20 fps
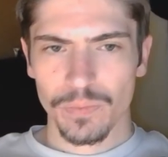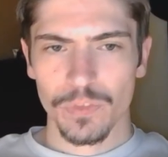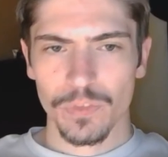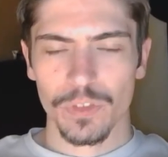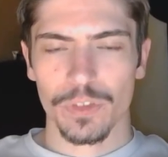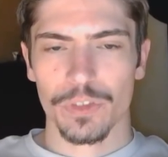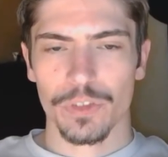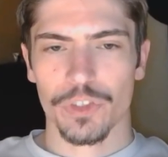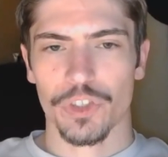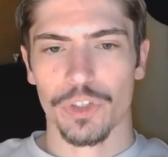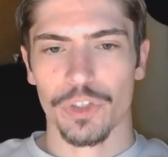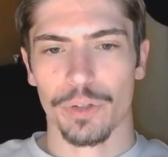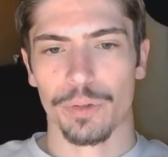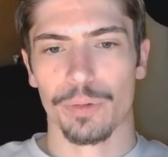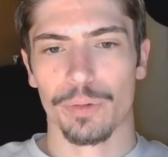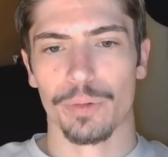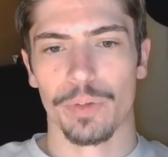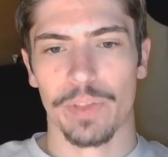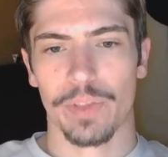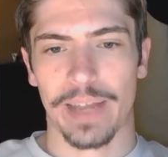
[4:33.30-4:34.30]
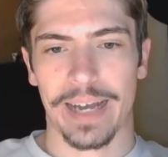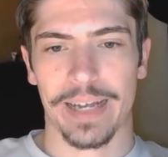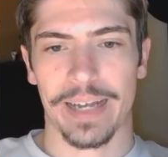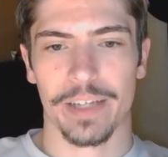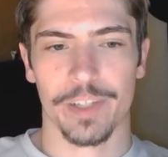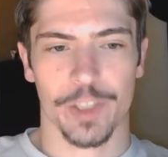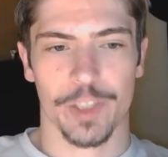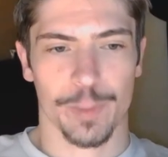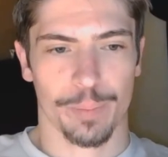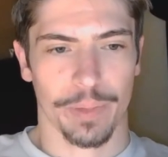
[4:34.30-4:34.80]
So that
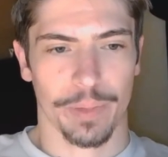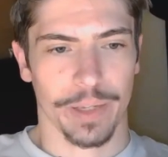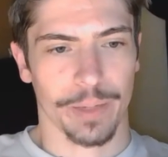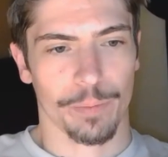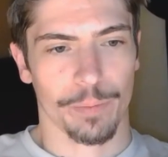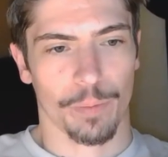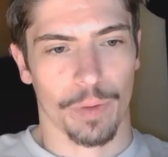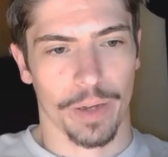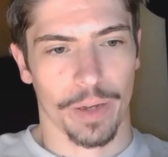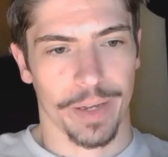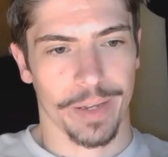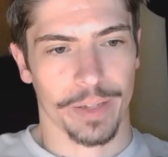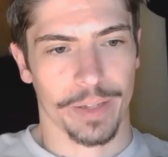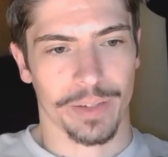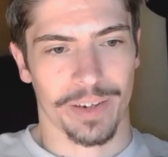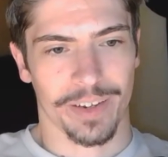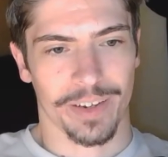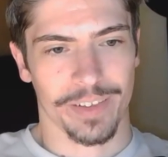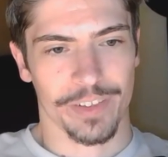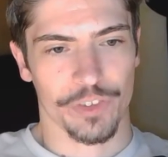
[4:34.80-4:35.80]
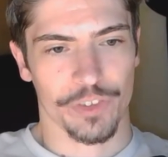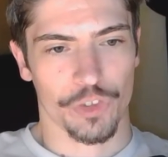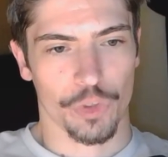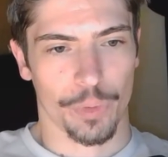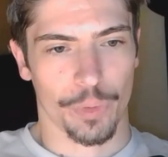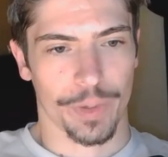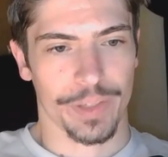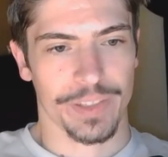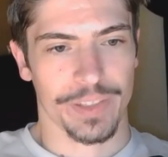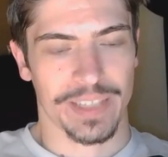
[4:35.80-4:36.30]
could explain why a lot of these
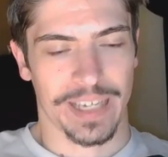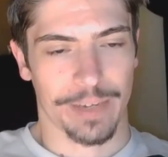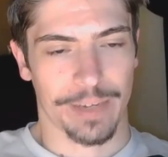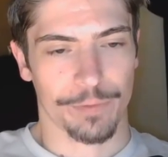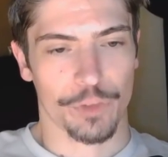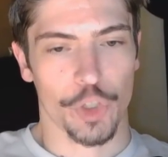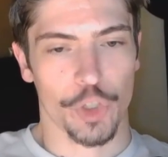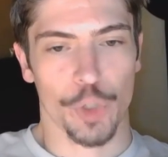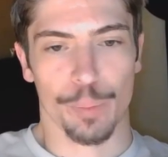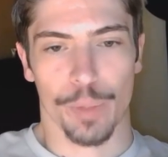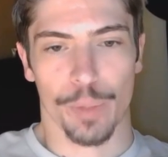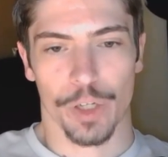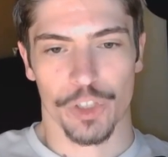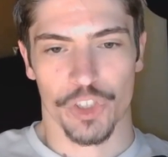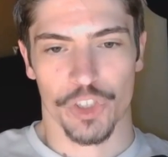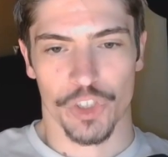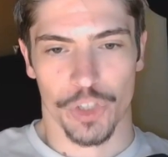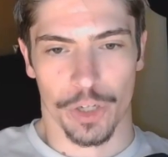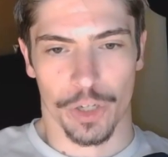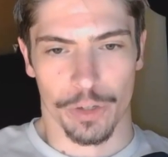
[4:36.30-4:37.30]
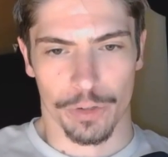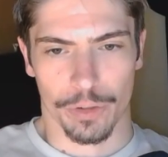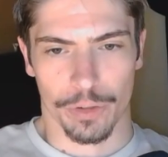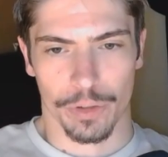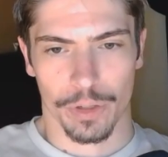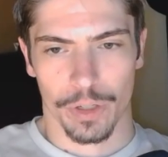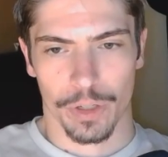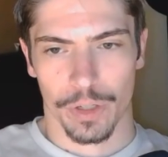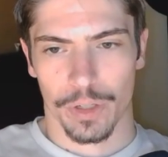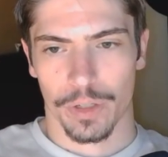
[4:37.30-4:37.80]
joints have too much solder.
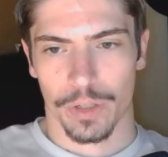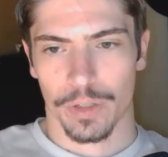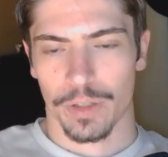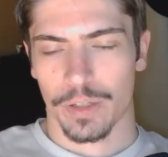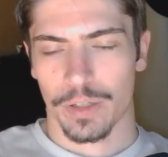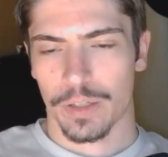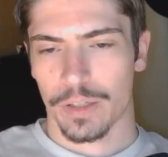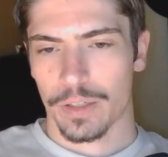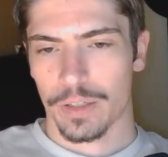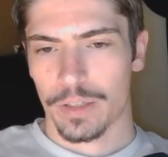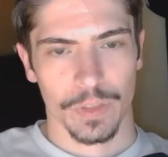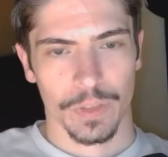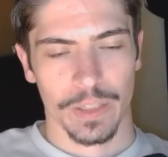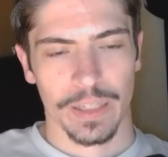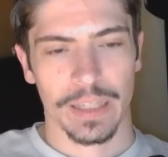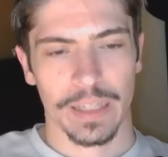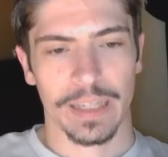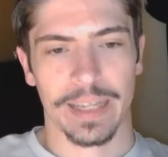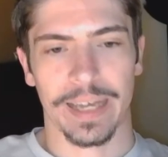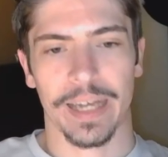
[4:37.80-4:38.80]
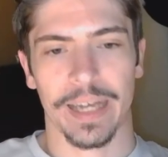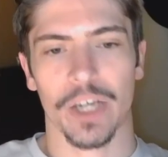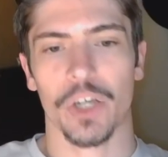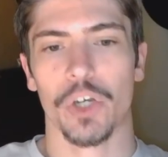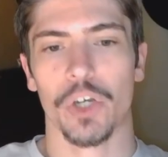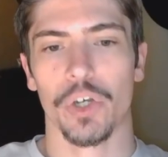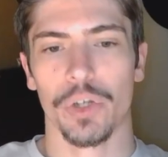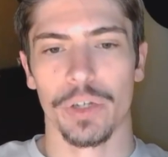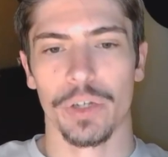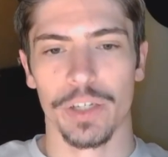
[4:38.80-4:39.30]
That
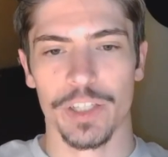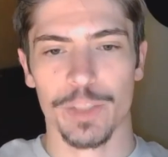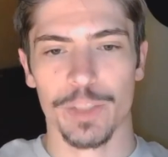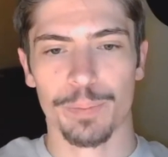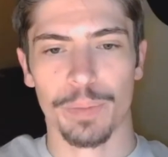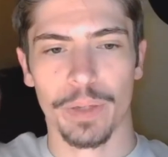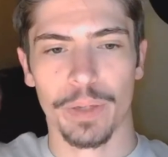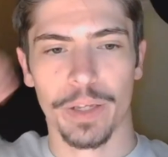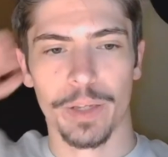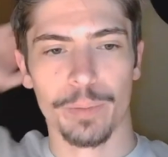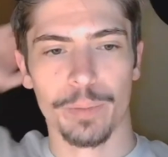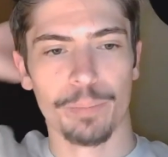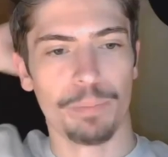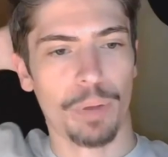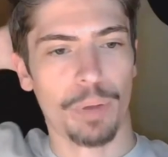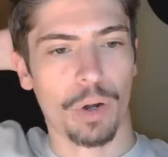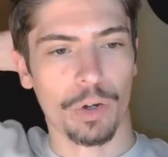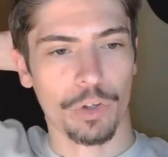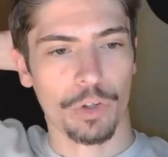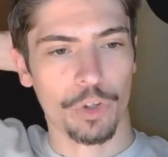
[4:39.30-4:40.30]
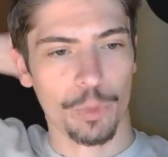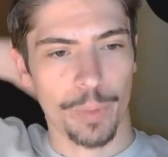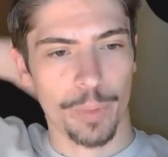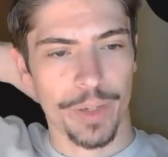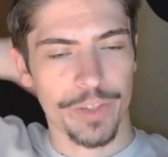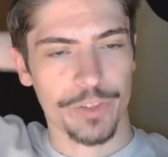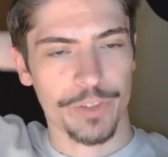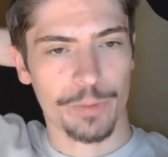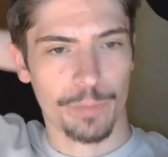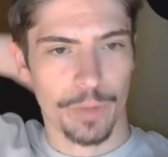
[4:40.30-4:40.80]
could explain part of the
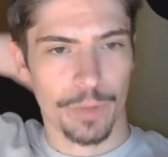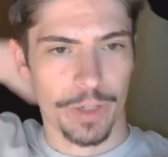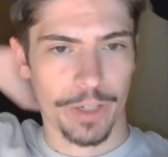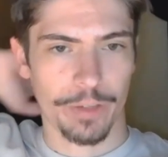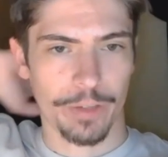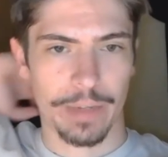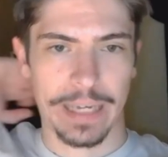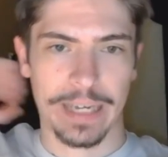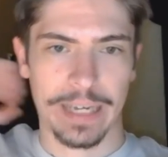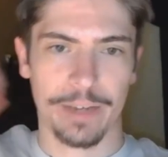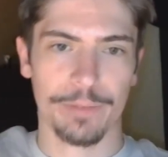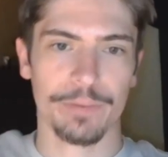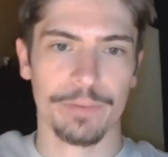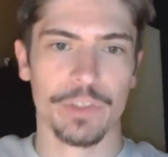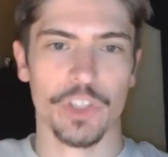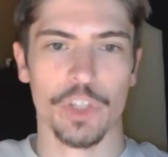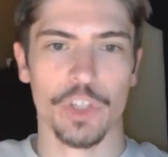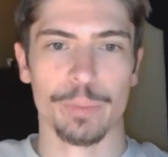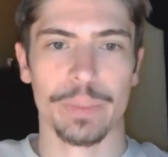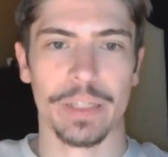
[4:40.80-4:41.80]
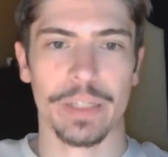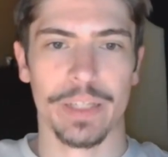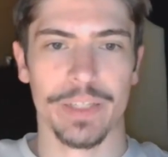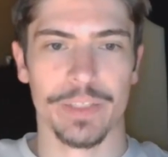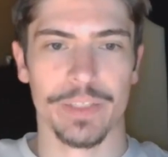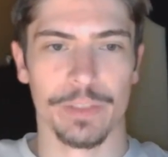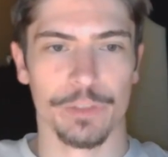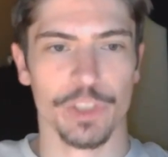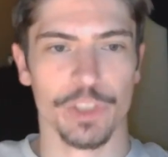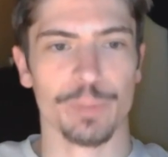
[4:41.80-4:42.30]
reason why you have so many of
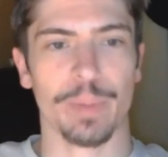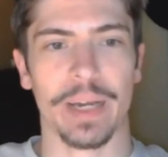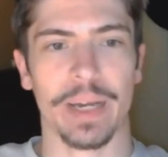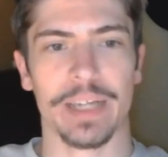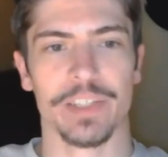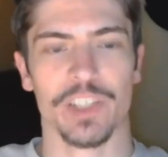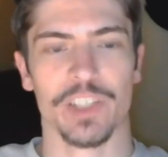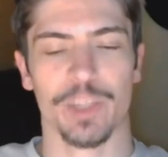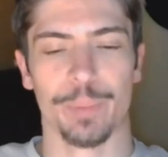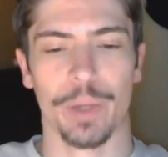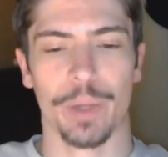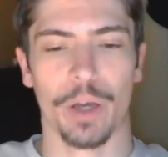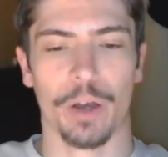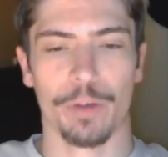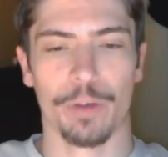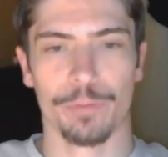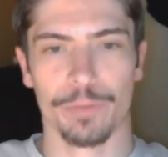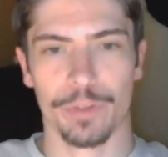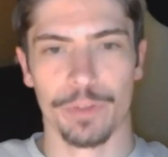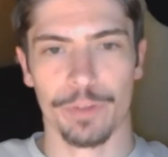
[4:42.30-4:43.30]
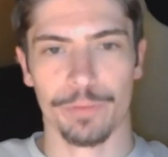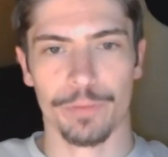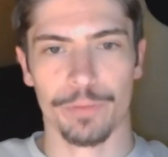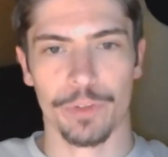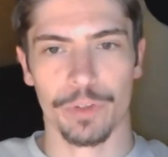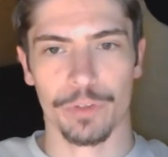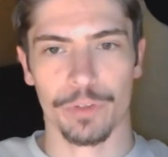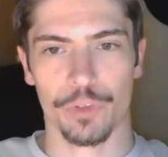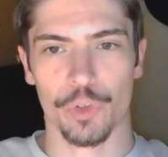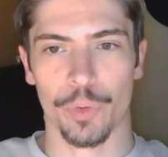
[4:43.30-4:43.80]
these little spikes coming off of
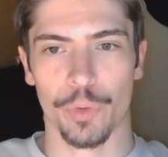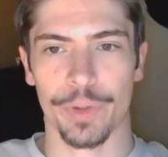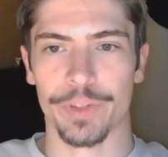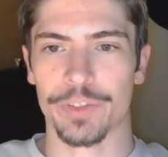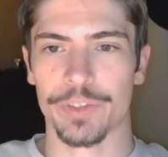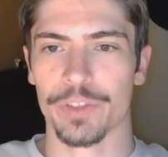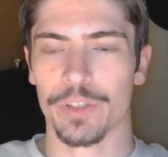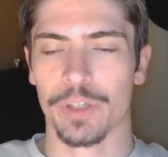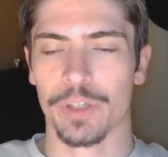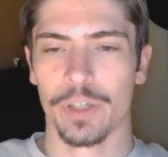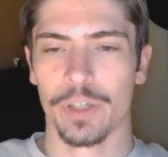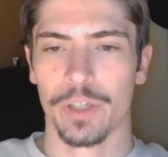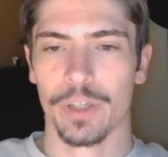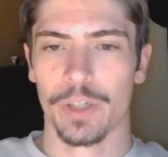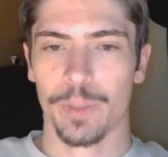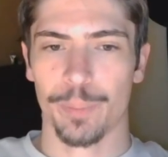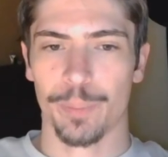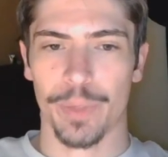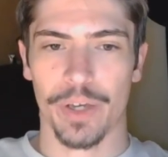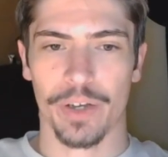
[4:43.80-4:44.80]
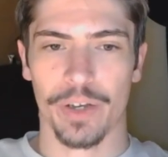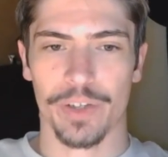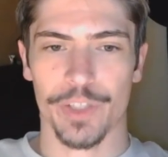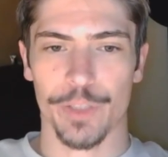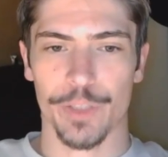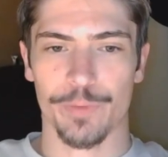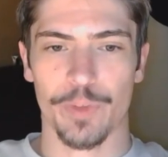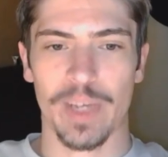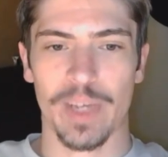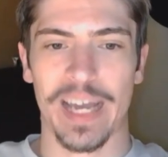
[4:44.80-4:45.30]
your joints. Because
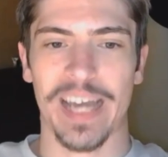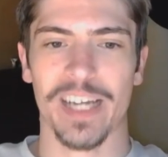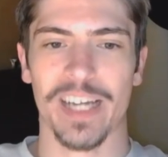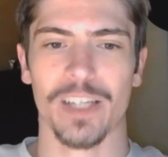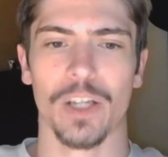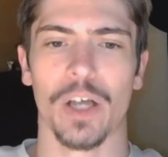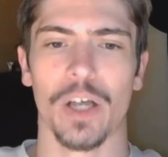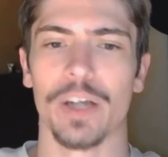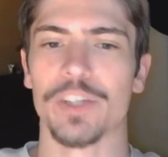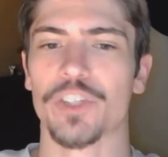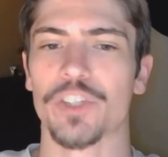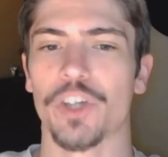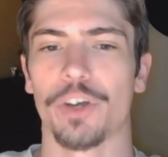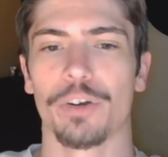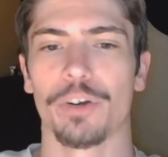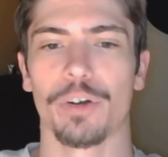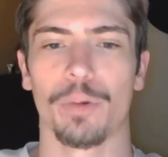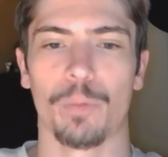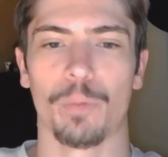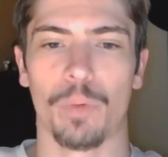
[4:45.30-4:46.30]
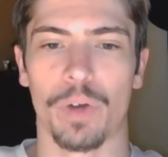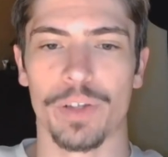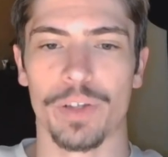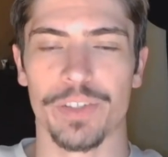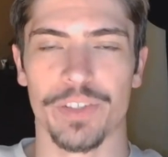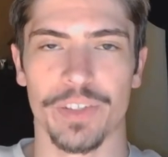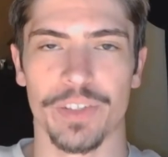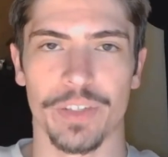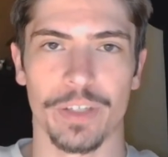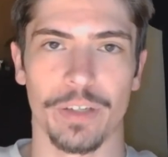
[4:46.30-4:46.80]
if you add a lot of solder at
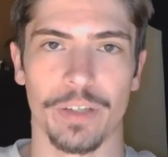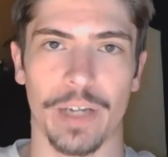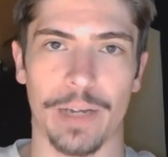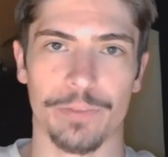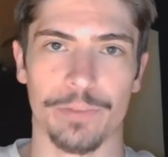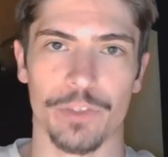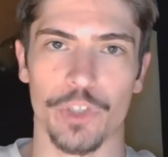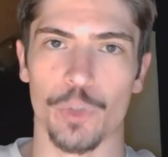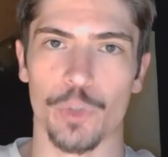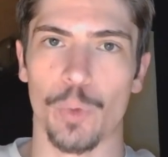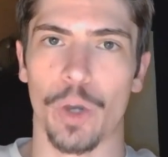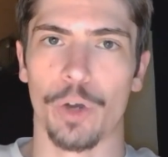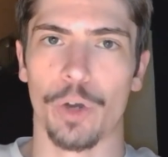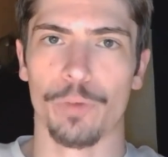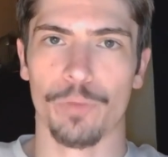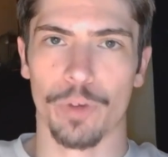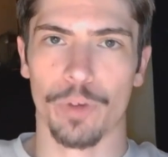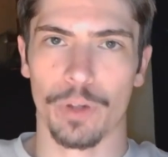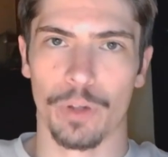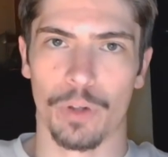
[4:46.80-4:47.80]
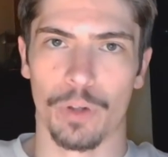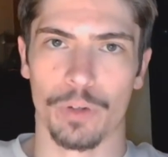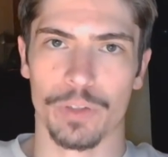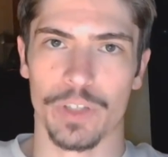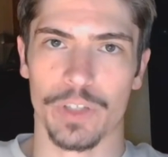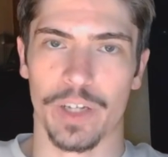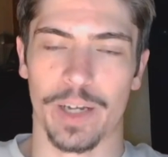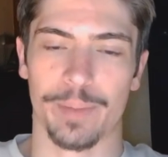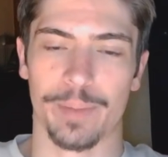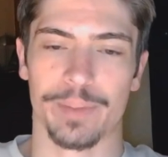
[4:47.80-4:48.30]
once, then you have to dwell for a long
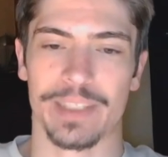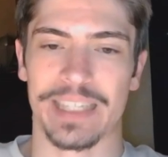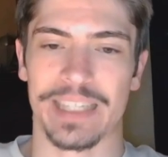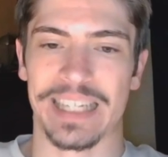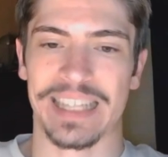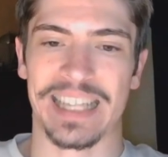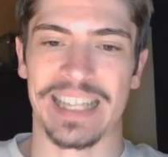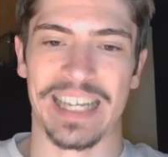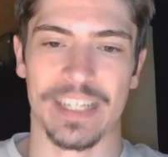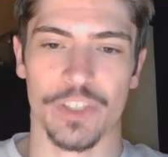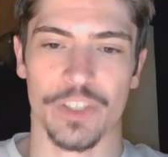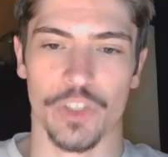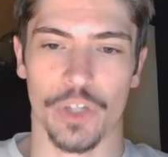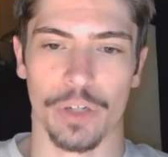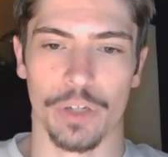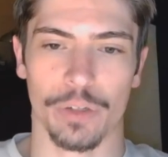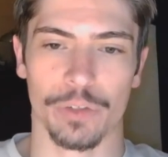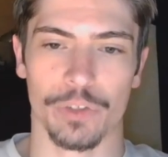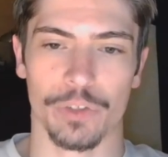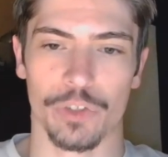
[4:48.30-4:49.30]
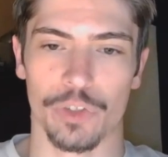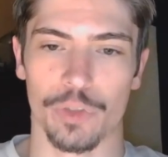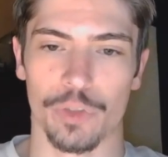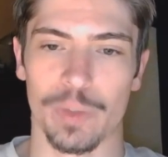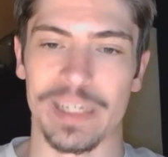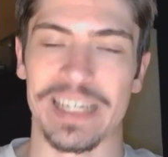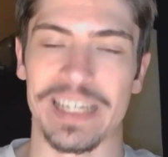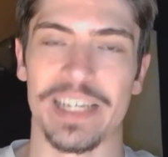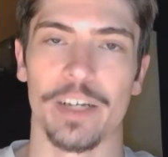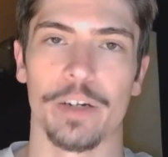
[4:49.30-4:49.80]
time to get that solder to
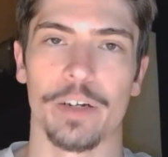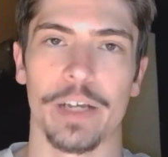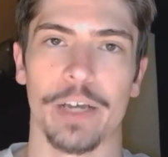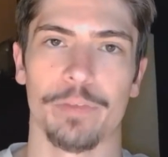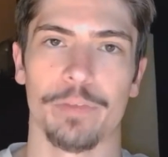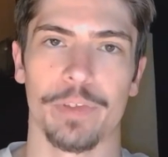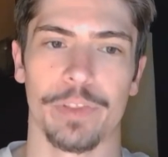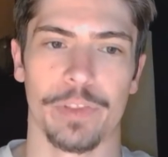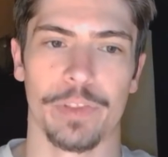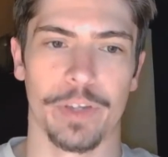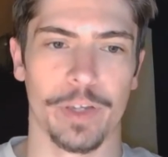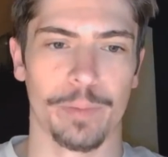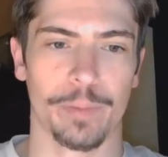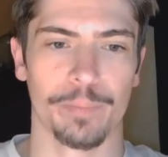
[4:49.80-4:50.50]
adhere to everything.